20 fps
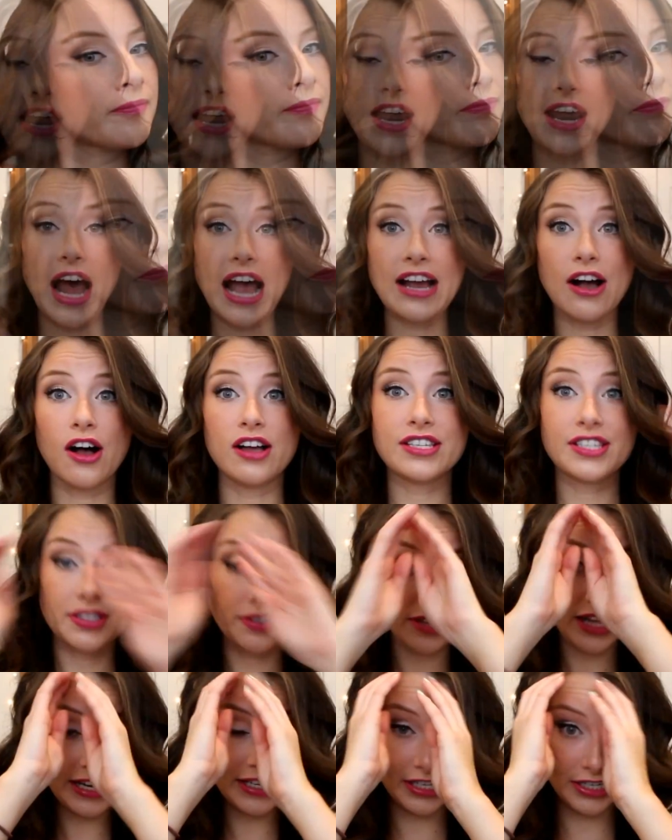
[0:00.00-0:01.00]
And I
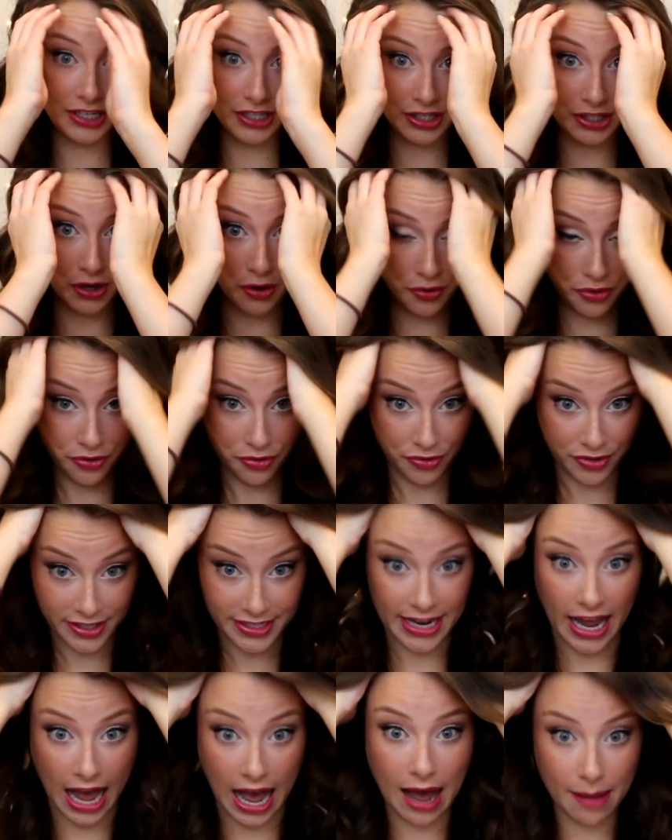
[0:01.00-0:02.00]
also like to just go through the
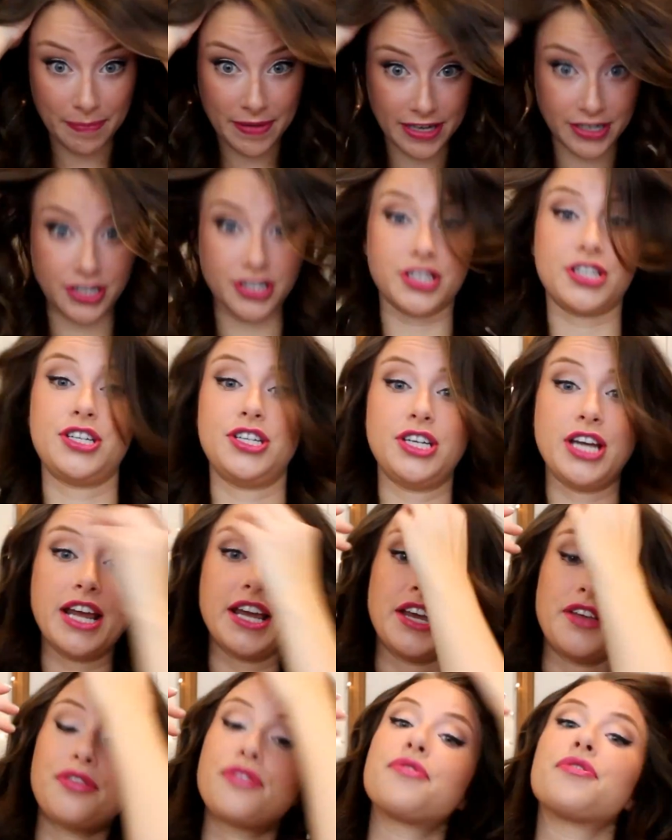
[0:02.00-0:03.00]
top and just
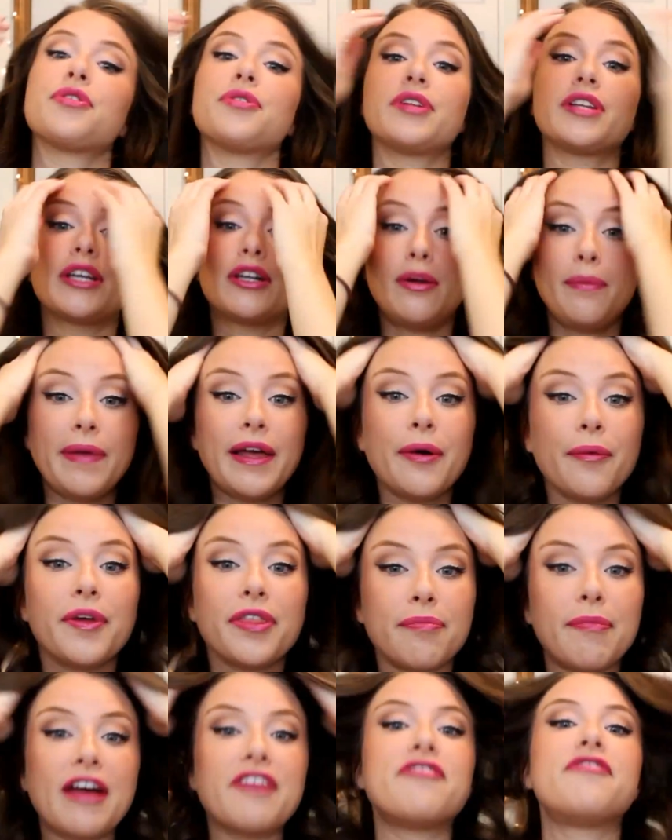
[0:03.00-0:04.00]
shake it through a little bit
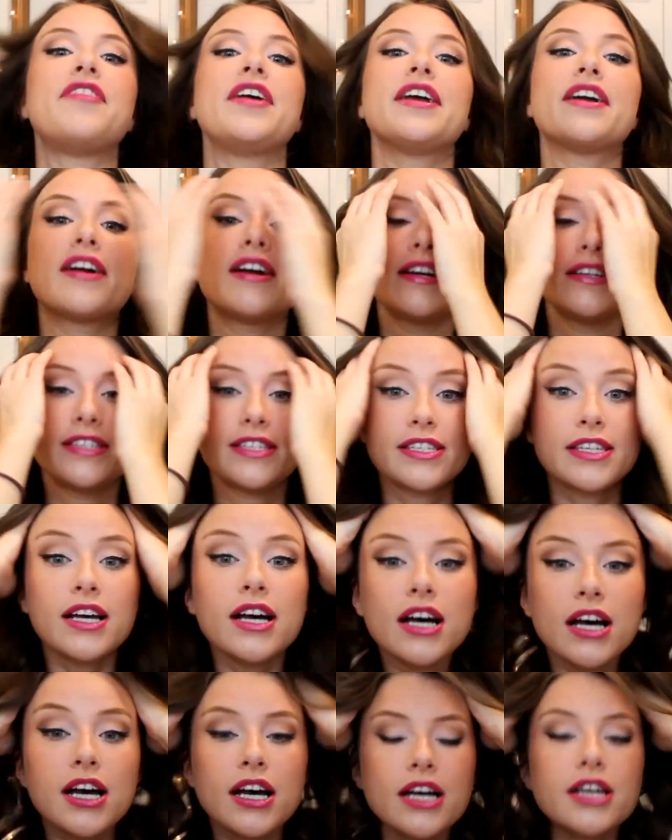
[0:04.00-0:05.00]
with my fingers
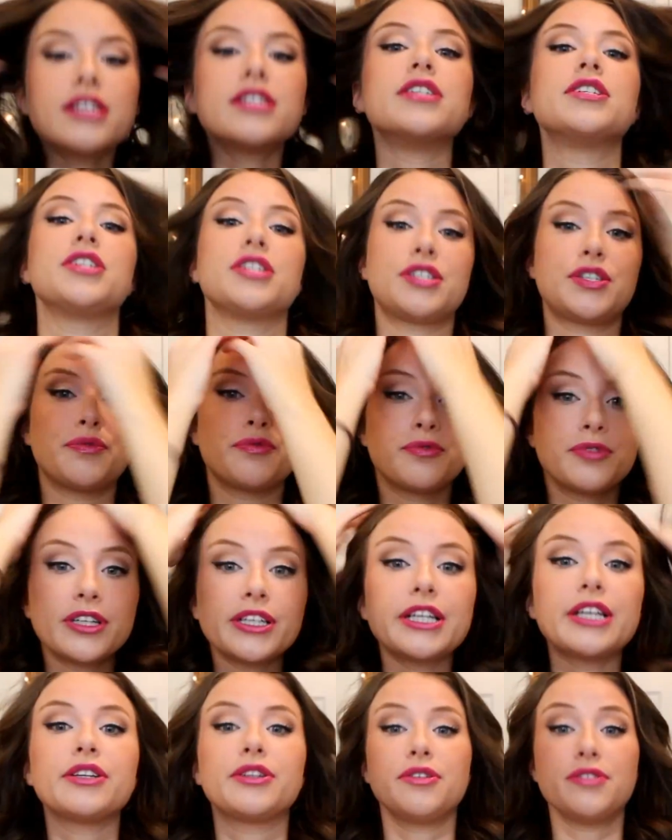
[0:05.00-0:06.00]
to just
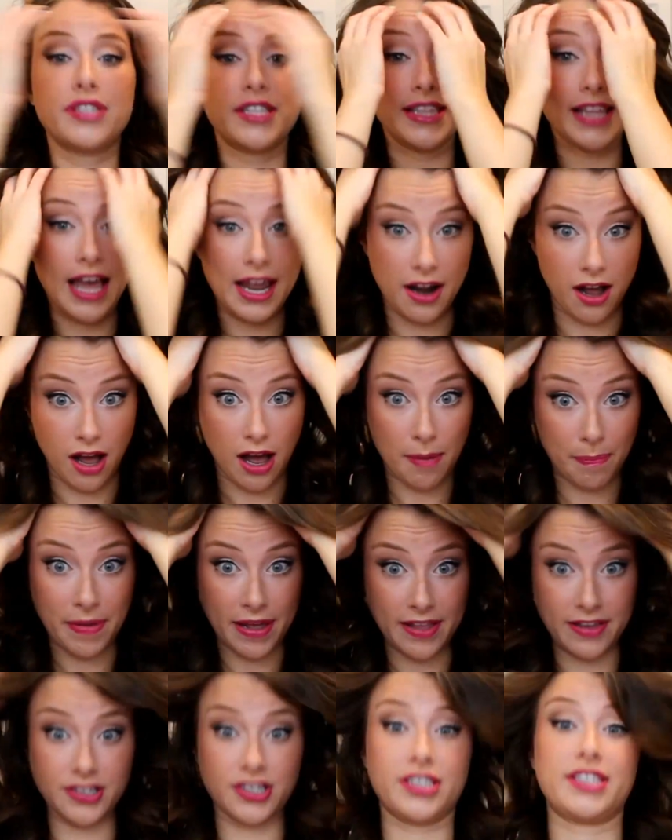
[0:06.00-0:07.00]
really loosen that up
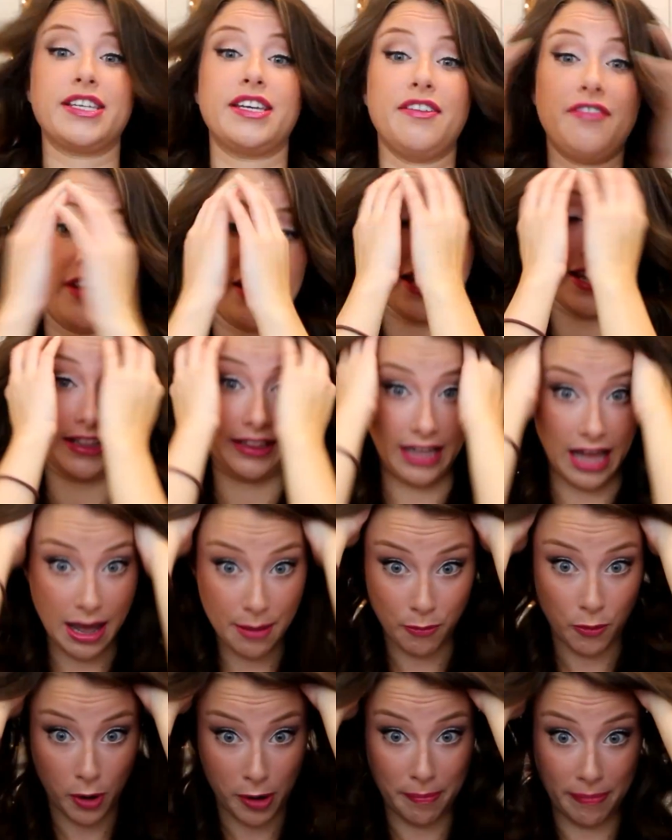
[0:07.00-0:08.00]
and just give it a
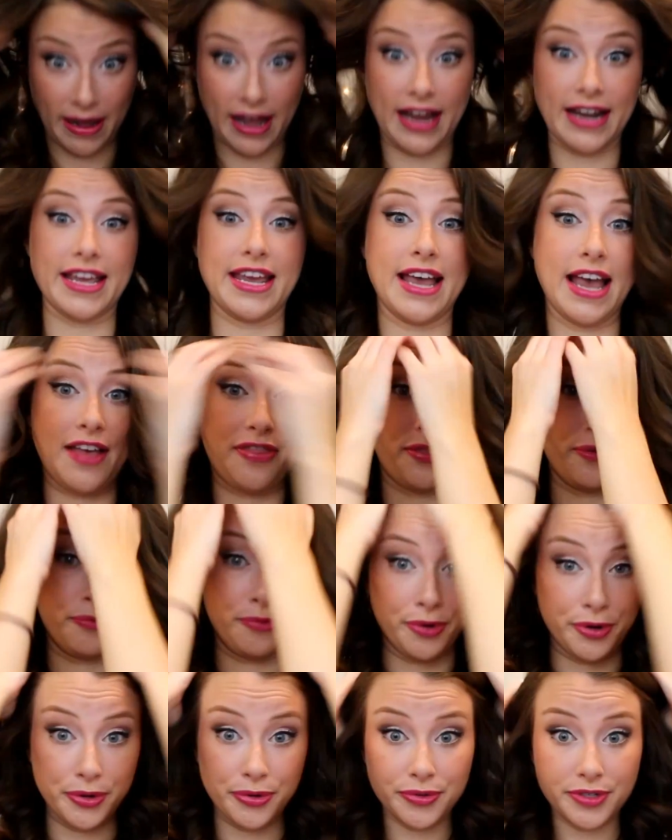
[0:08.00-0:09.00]
lot more body at the
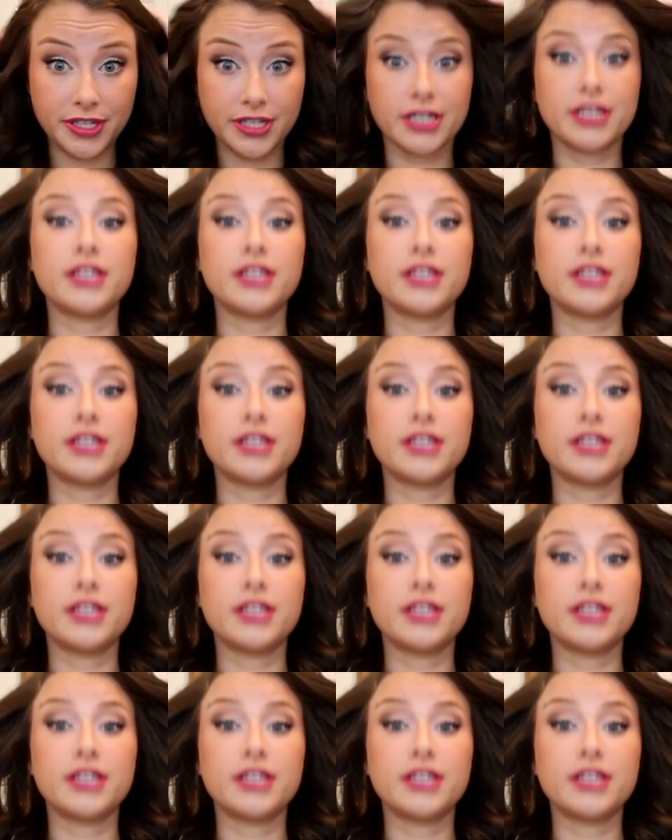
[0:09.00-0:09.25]
root.